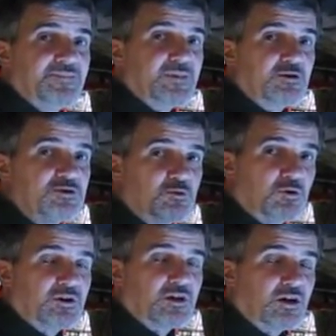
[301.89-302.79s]
because you
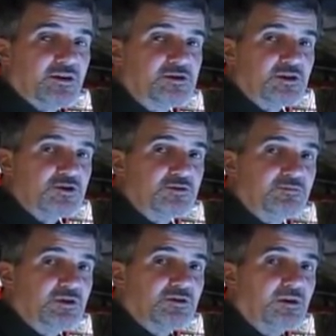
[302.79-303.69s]
will get condensation
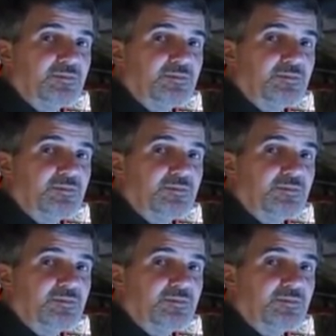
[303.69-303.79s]
buildup